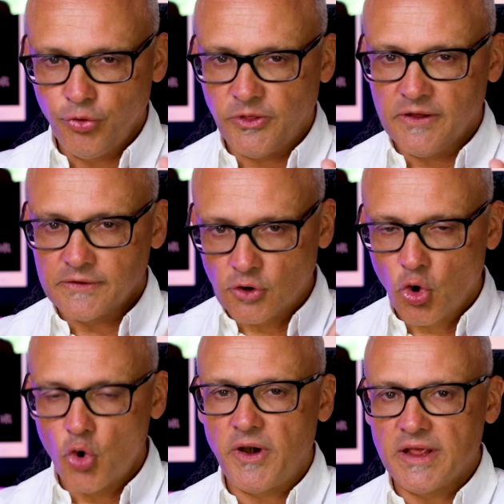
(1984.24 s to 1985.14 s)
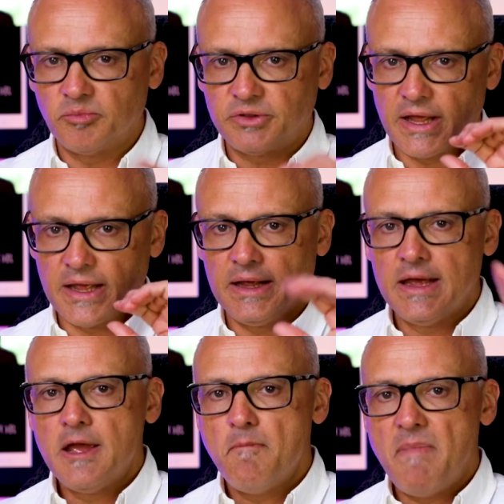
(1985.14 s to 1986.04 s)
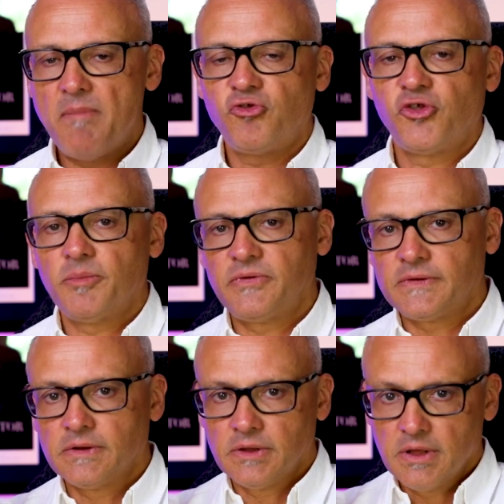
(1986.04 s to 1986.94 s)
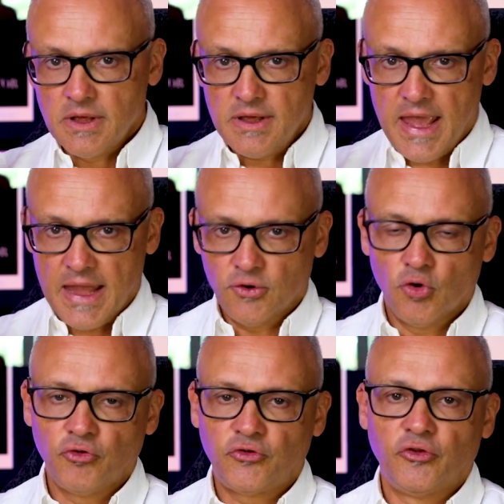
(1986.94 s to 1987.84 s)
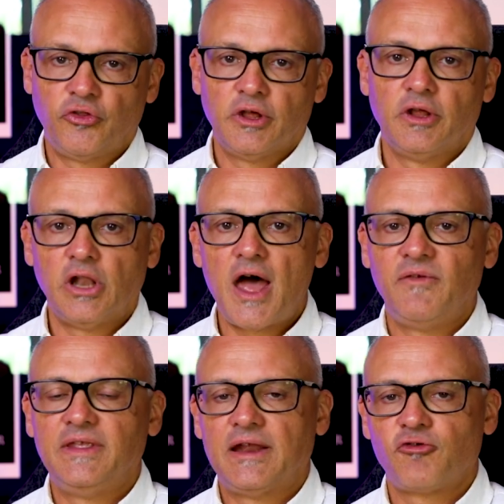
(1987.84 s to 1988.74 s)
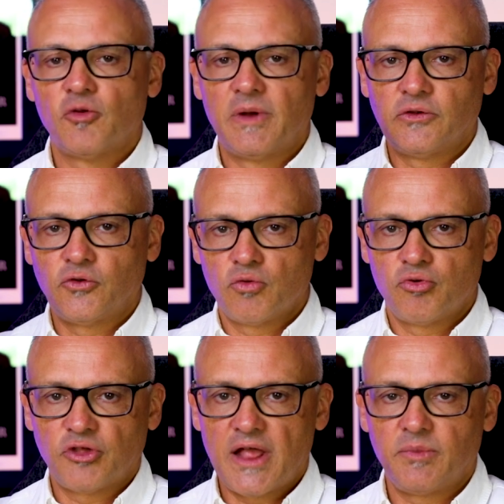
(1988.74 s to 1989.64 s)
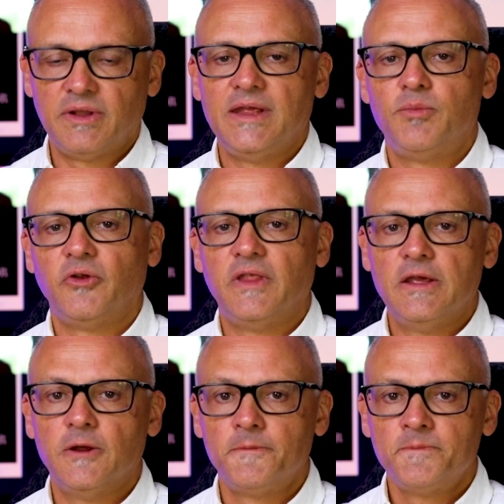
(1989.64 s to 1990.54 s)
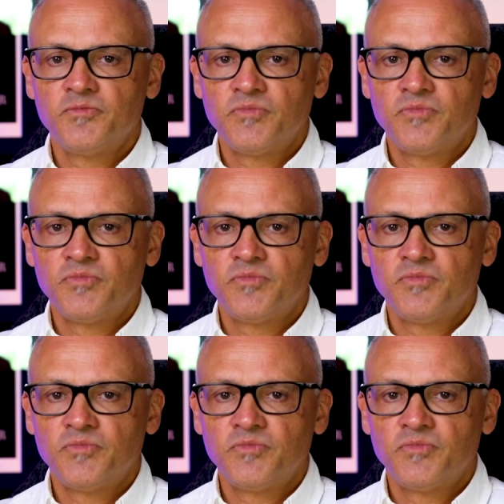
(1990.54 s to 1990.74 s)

two things that are already in play, memberships and also the live international Mate Talk, which will happen deeper in the year.